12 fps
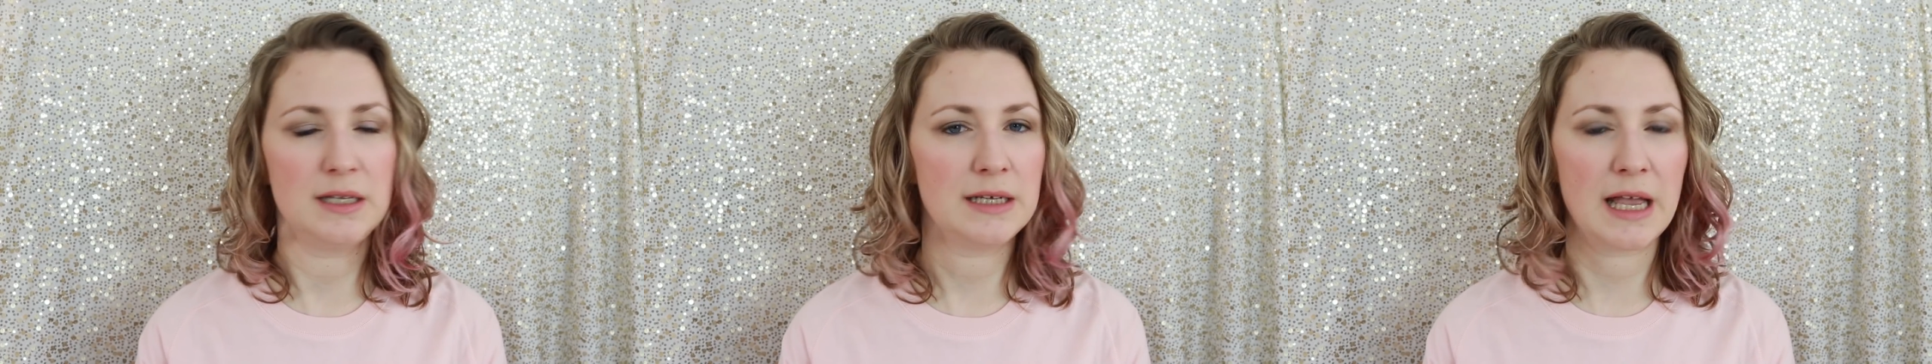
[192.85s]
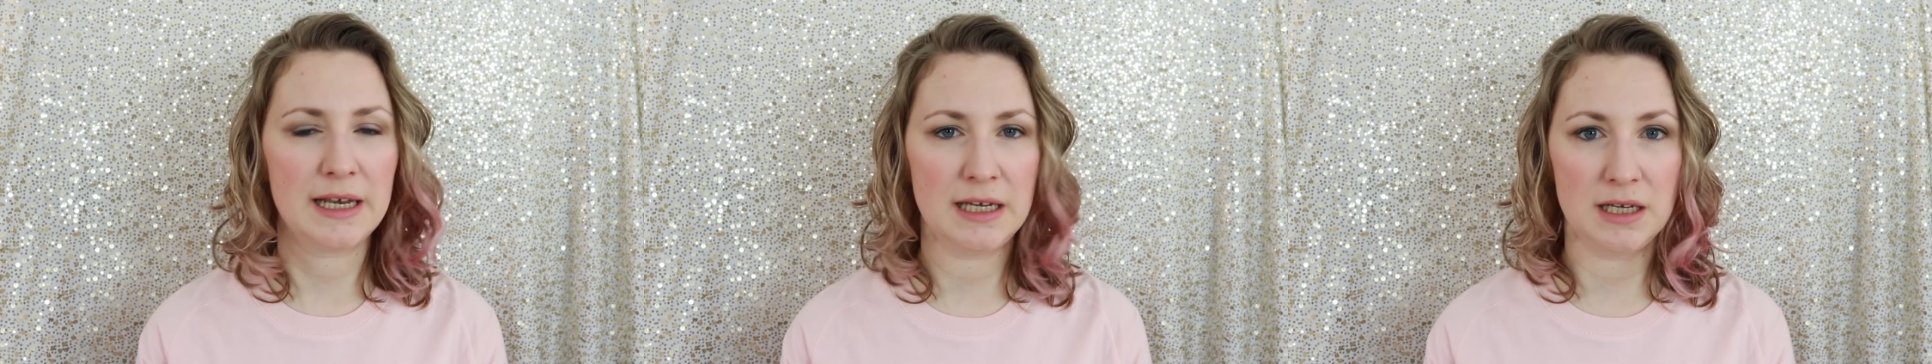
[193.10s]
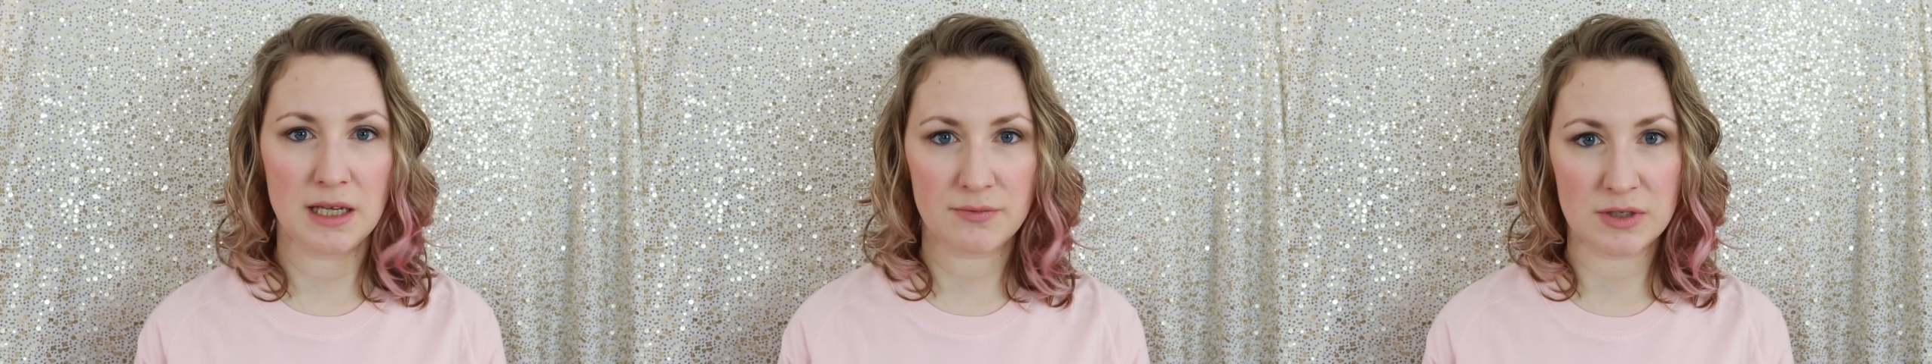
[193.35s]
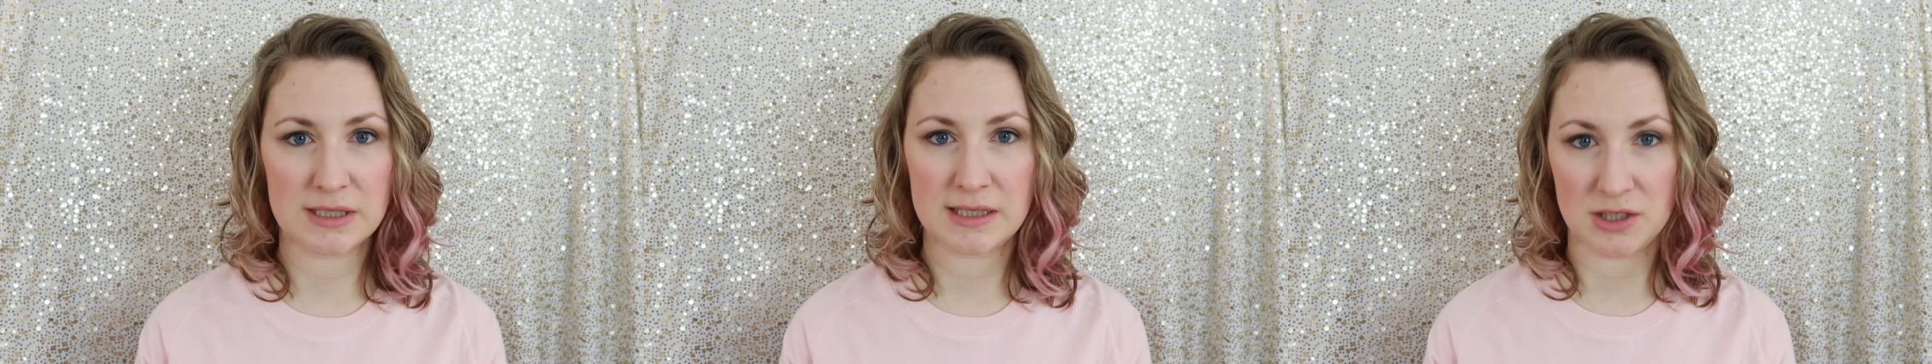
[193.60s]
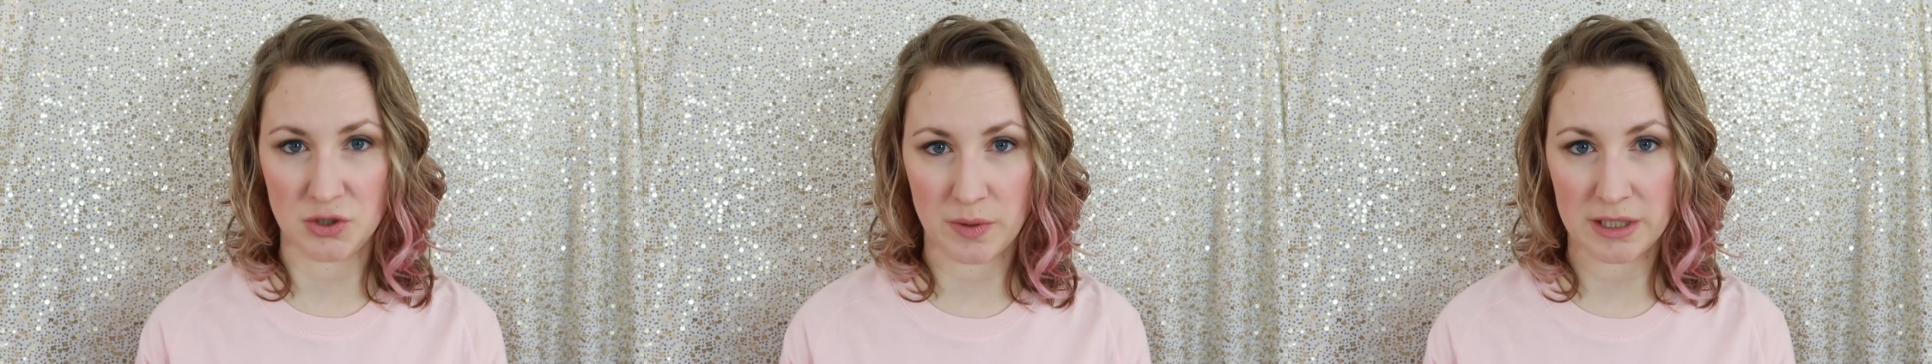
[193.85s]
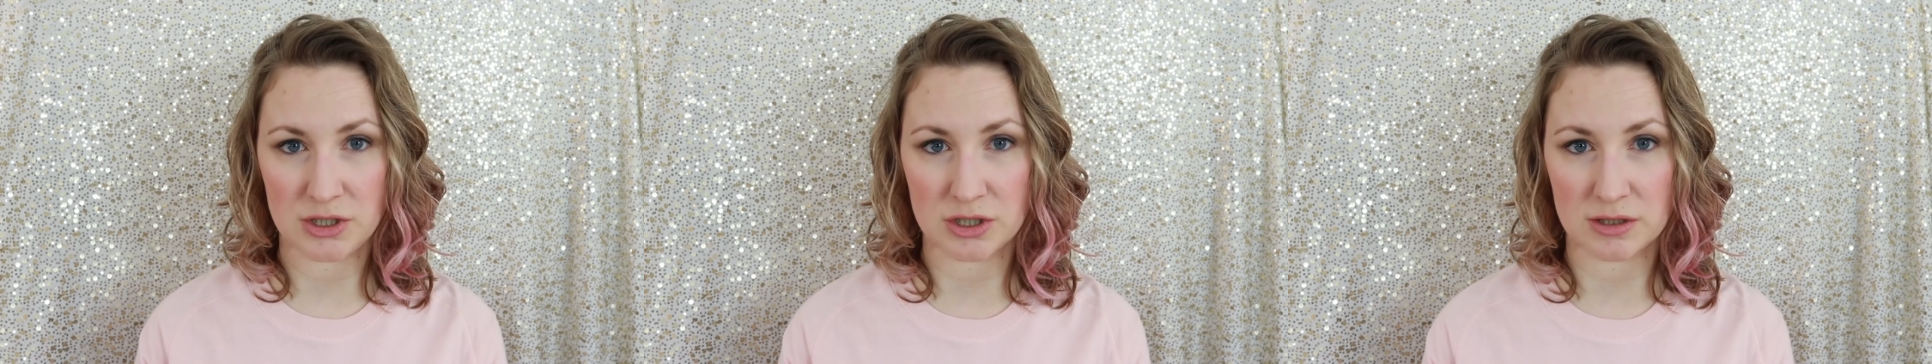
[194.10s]
in any given
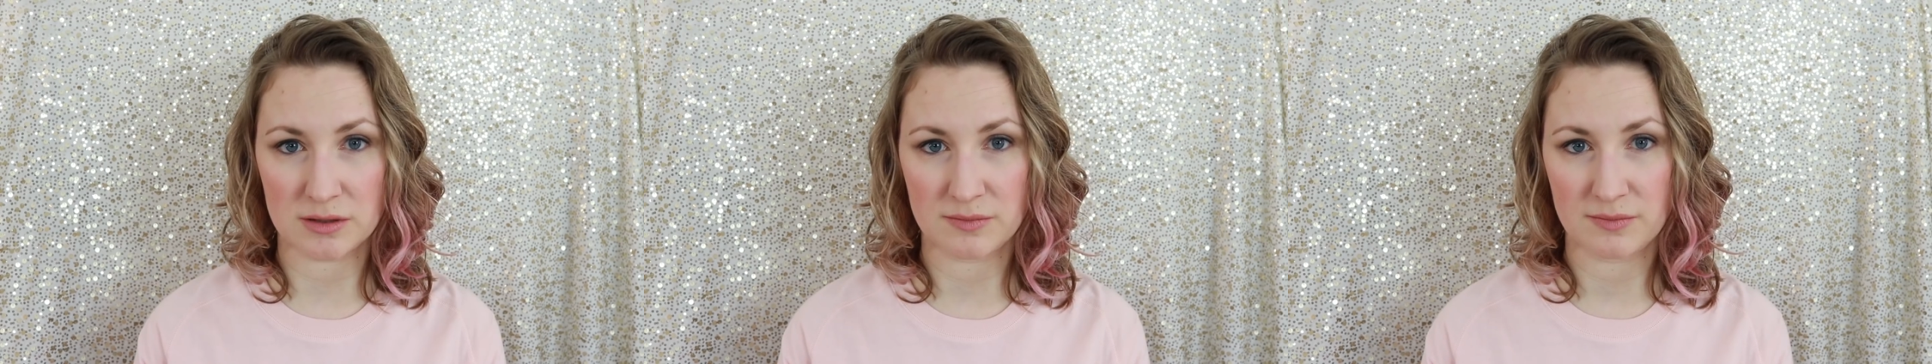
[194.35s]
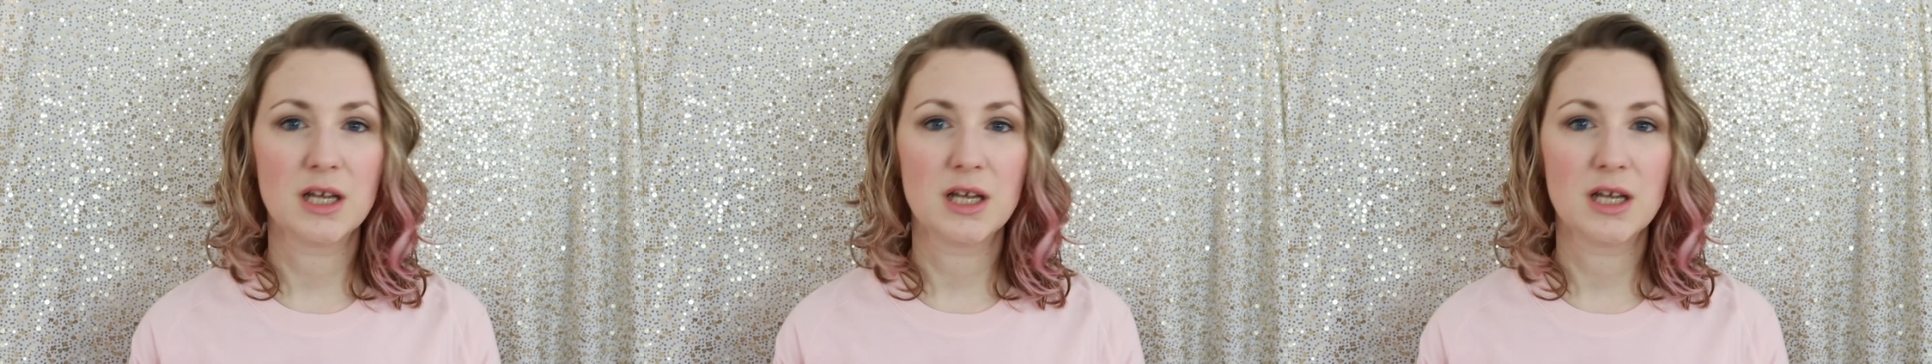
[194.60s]
situation.